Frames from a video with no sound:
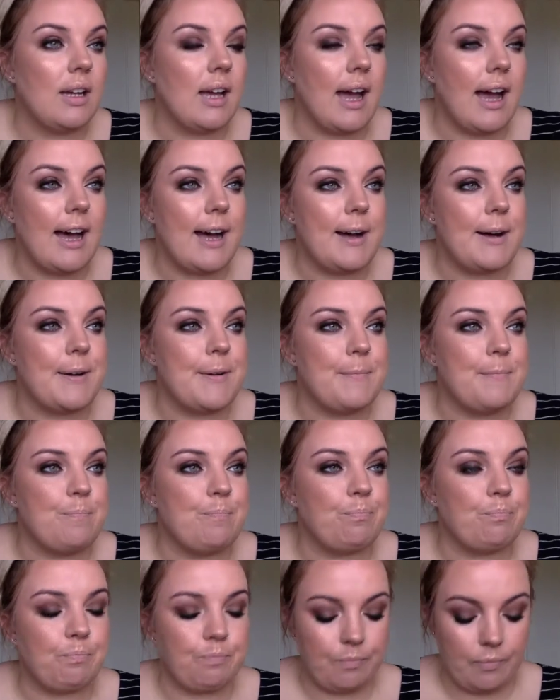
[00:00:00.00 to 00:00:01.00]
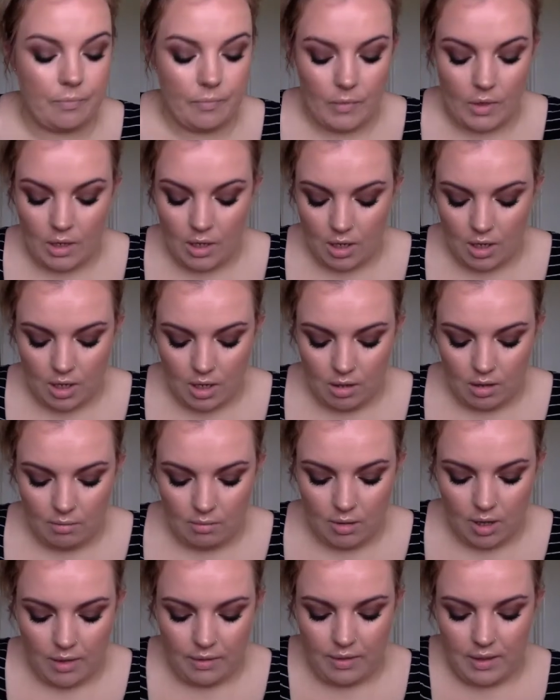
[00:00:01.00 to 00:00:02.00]
I
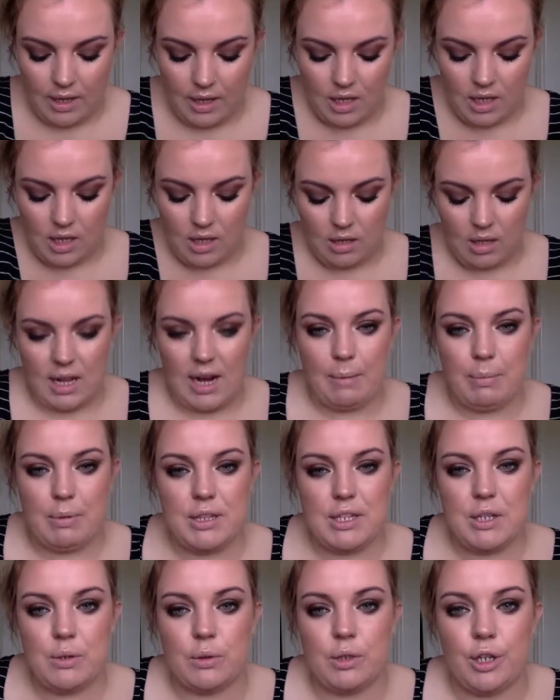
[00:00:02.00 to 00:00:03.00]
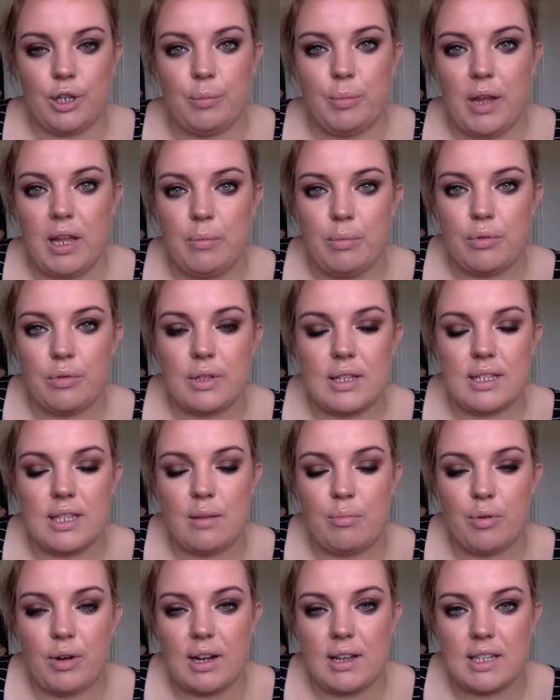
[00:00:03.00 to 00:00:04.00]
think it happens to a lot of people, is their
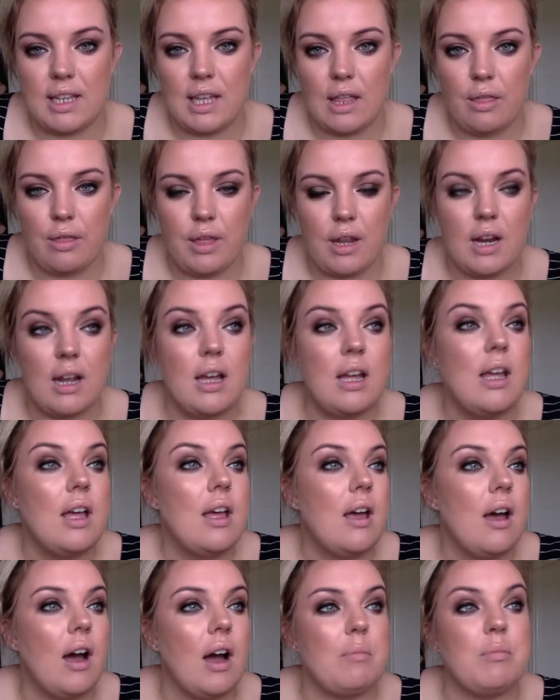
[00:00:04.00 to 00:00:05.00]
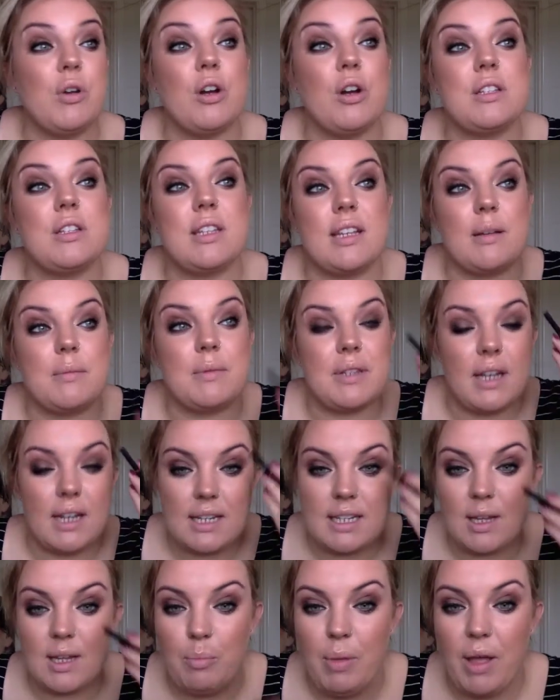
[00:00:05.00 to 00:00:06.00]
brows get thinner. I'm noticing I'm starting
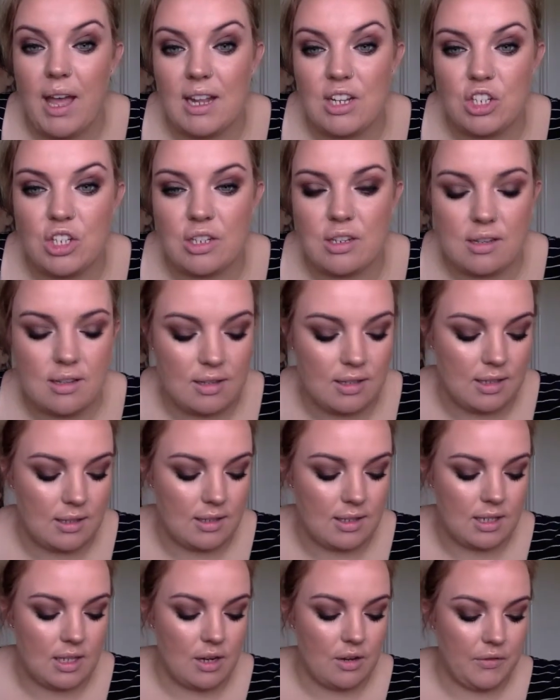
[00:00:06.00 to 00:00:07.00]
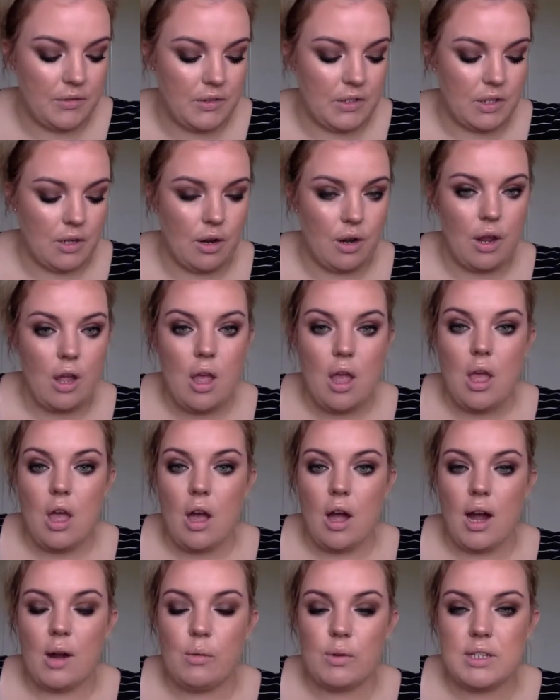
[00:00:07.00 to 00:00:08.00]
to get patches and stuff. So
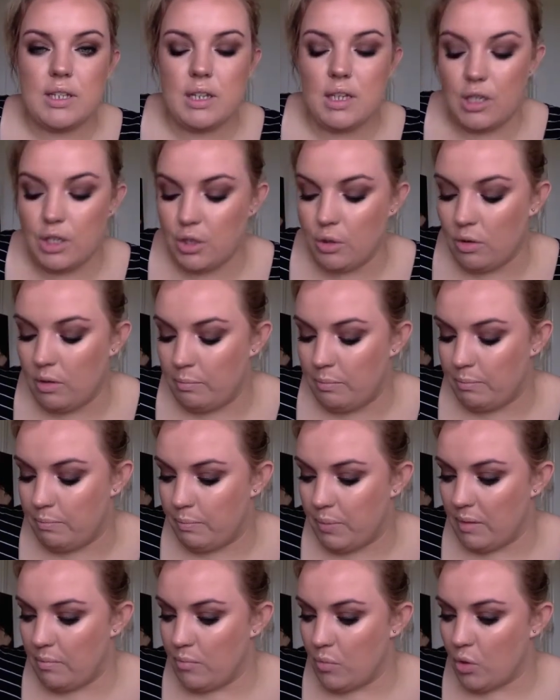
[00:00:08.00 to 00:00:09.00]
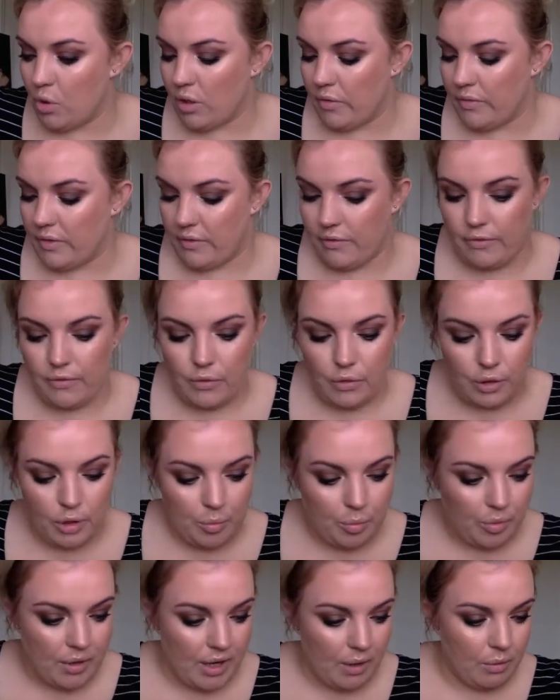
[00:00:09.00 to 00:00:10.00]
I was going to do a bit more of a fuller
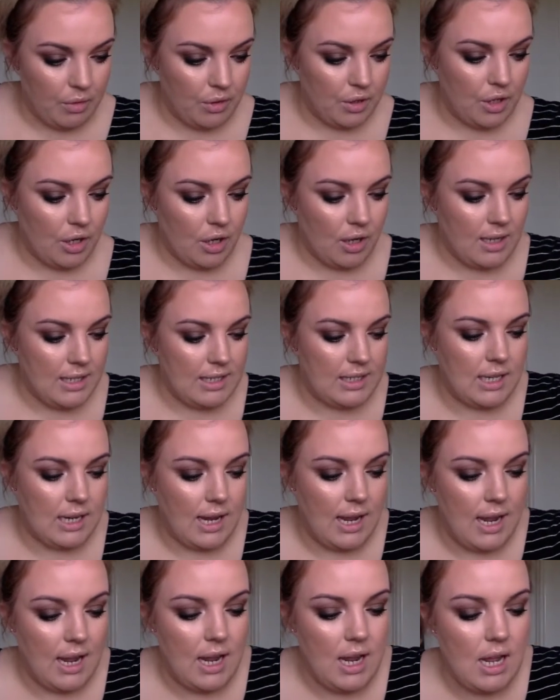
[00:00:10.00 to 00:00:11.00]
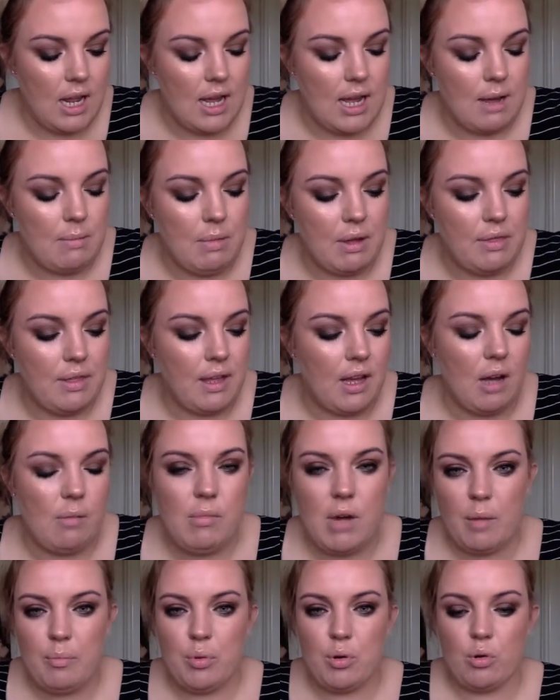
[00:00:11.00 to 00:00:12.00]
brow with you guys today. I think I
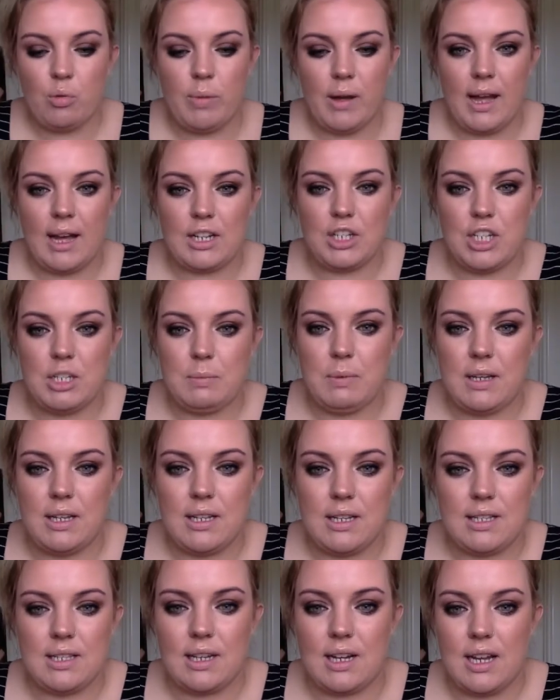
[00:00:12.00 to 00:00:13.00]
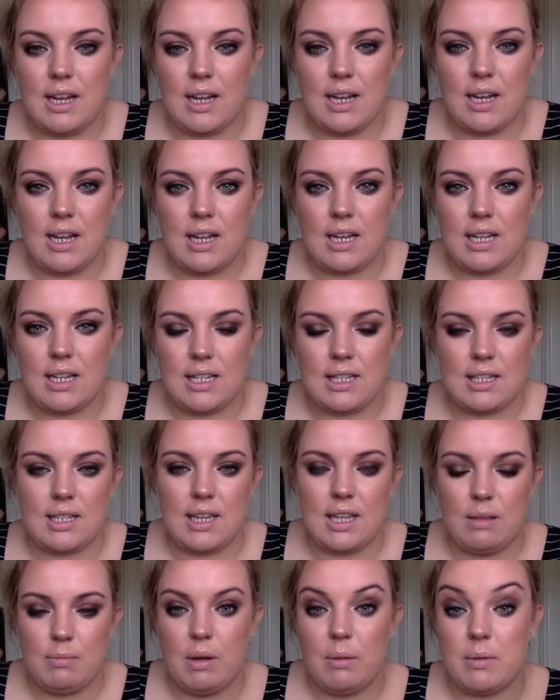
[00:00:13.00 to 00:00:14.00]
might pull back just because I can
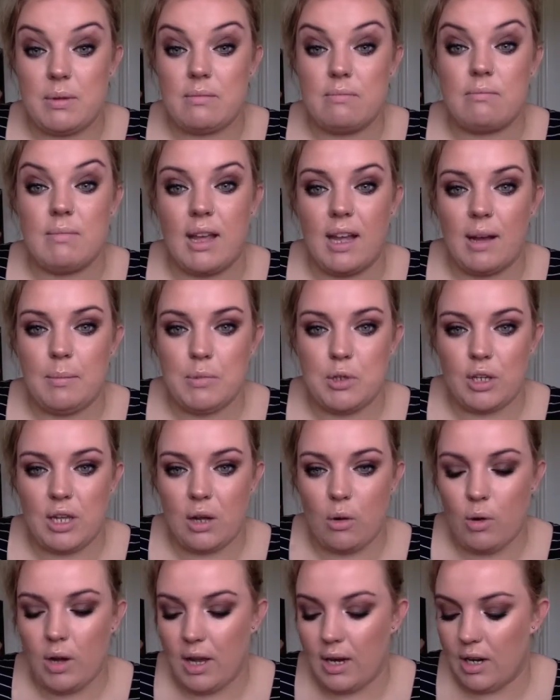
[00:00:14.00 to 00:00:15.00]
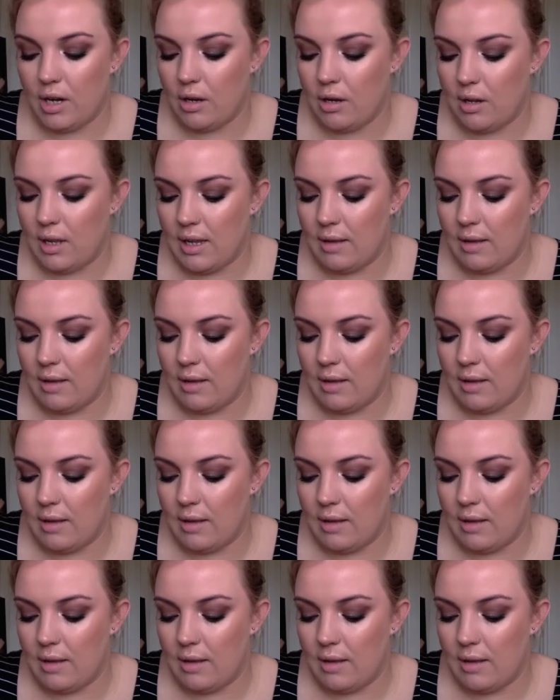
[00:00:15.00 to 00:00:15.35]
see that my makeup's looking quite